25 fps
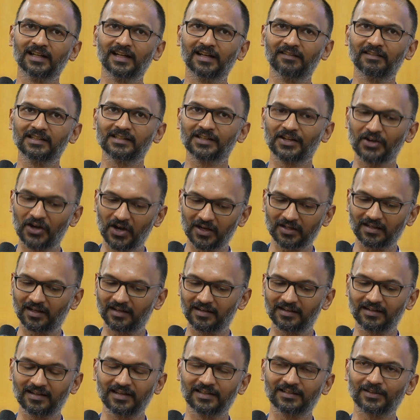which are not
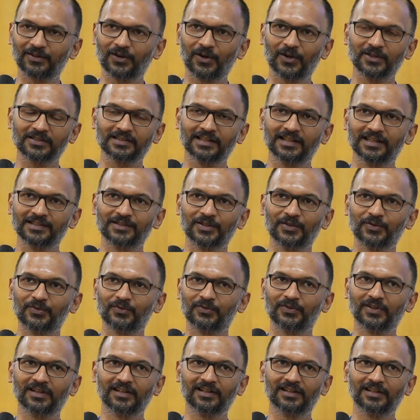currently in the crosshairs
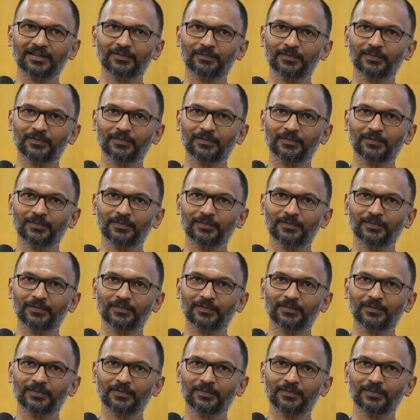of uh,